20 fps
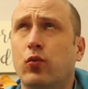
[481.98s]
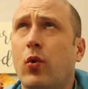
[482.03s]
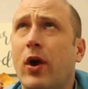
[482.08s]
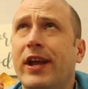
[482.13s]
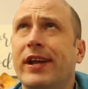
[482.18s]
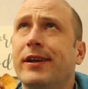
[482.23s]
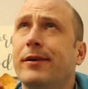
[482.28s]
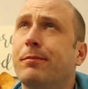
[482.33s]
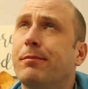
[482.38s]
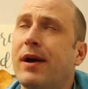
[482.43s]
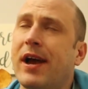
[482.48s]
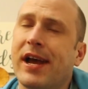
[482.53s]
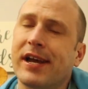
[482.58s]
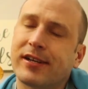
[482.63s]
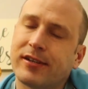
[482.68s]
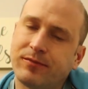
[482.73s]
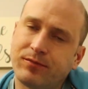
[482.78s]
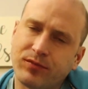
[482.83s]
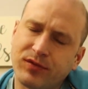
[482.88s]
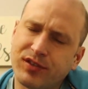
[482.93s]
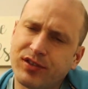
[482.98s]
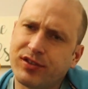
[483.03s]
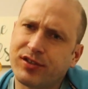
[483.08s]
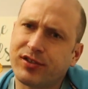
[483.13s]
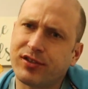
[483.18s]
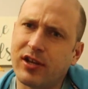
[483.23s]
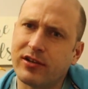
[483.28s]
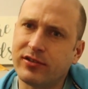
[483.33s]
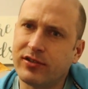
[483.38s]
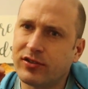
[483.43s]
way back
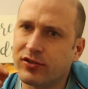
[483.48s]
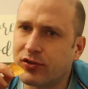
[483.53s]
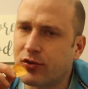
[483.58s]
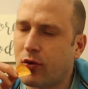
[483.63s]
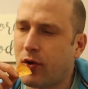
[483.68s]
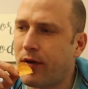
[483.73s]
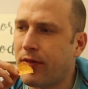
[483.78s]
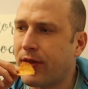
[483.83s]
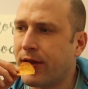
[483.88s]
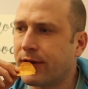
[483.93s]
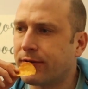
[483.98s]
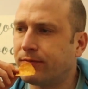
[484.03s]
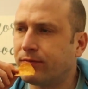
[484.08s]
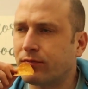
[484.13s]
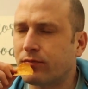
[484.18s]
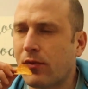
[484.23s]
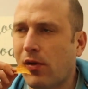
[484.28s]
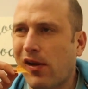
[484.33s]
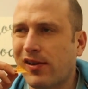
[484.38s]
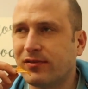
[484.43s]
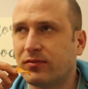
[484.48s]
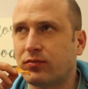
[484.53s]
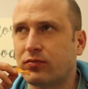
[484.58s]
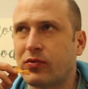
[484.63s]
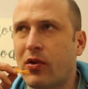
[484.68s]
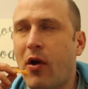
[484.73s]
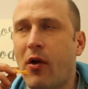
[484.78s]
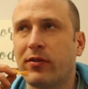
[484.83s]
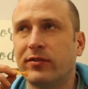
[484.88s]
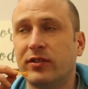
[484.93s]
10 years ago, I think.
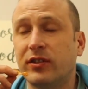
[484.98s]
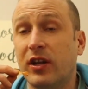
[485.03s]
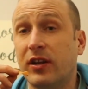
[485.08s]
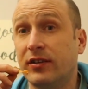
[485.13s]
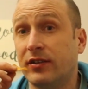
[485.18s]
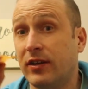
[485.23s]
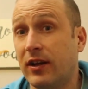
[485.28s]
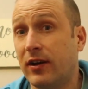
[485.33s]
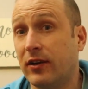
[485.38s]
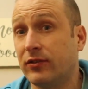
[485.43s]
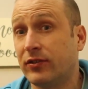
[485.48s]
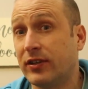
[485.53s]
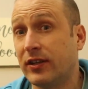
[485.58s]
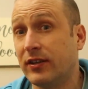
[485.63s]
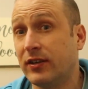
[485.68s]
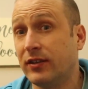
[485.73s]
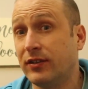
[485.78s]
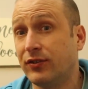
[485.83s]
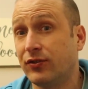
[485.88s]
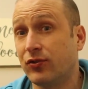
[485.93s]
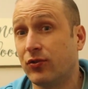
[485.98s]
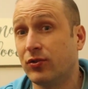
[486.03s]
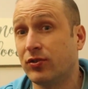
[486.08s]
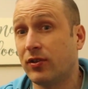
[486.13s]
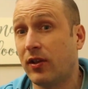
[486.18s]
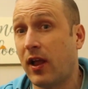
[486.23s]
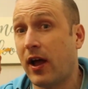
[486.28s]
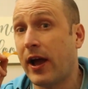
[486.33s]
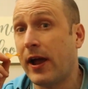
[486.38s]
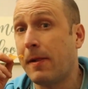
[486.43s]
Not 10 years ago
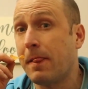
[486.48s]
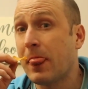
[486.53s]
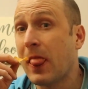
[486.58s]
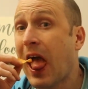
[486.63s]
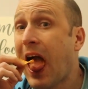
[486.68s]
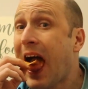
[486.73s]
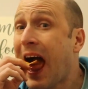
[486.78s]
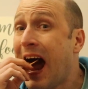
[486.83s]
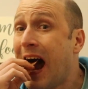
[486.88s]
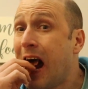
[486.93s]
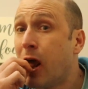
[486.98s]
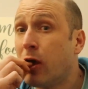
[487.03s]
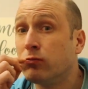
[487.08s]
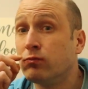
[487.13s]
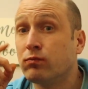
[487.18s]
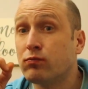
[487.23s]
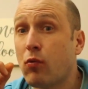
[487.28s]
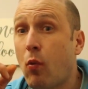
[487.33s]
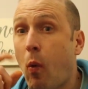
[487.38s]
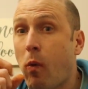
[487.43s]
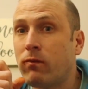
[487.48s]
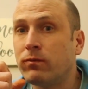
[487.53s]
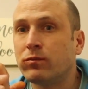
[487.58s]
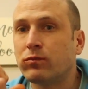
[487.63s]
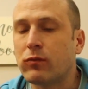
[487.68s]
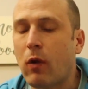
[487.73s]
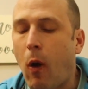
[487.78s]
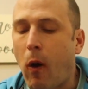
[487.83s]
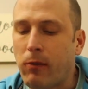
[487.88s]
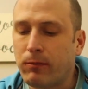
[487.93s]
was a lie.
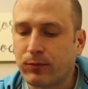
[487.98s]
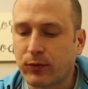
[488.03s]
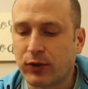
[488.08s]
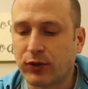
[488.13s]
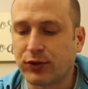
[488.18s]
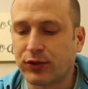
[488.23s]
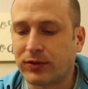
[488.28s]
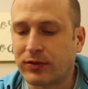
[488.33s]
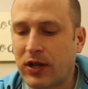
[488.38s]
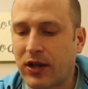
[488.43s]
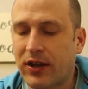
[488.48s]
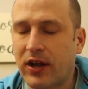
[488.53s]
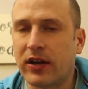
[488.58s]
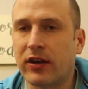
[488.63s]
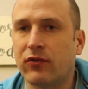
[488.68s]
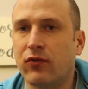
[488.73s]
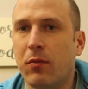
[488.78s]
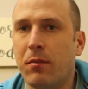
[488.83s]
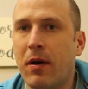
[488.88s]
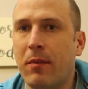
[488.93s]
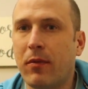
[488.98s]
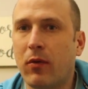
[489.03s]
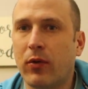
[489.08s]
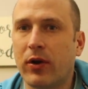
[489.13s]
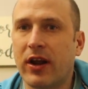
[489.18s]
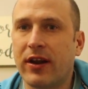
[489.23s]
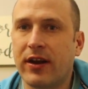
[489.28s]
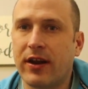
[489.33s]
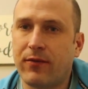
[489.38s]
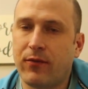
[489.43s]
Because I kind of remember
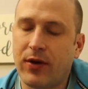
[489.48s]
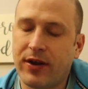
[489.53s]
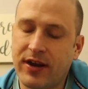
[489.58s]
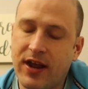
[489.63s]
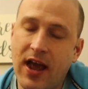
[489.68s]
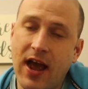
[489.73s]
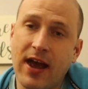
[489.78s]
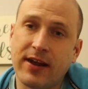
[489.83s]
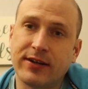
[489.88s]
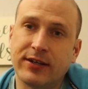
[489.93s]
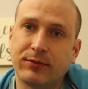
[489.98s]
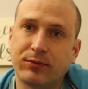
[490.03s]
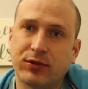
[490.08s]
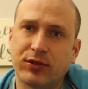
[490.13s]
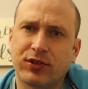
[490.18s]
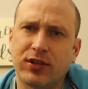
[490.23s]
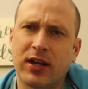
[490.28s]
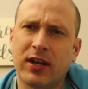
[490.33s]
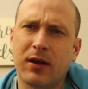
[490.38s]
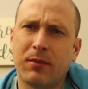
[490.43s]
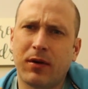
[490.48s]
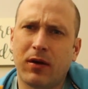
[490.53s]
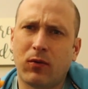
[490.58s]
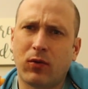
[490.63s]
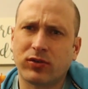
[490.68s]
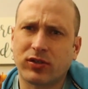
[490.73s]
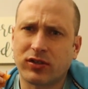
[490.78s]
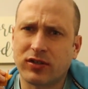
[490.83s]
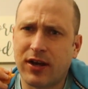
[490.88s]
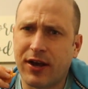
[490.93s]
when I had it, because Annabelle
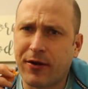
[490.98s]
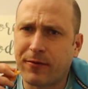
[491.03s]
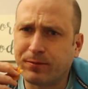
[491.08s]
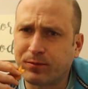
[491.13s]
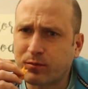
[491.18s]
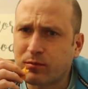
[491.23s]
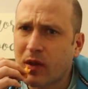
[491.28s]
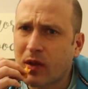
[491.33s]
was like